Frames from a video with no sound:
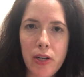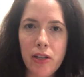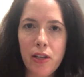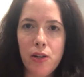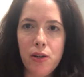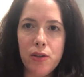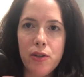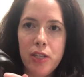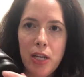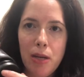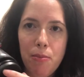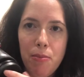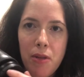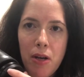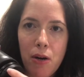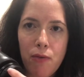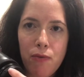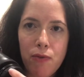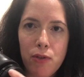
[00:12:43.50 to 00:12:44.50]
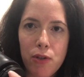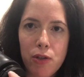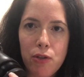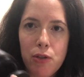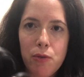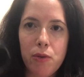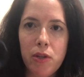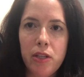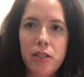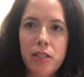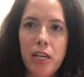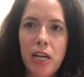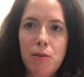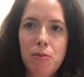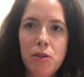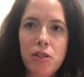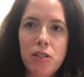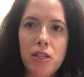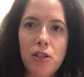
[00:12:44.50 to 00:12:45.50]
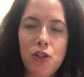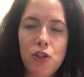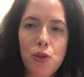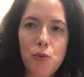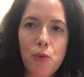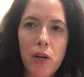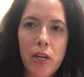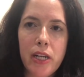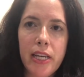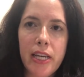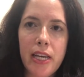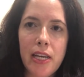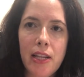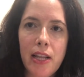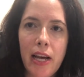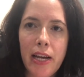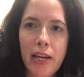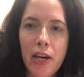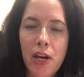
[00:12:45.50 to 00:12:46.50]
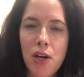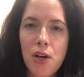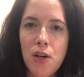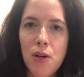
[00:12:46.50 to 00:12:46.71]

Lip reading: little tip though, if you're using one of these cameras, is you want to get like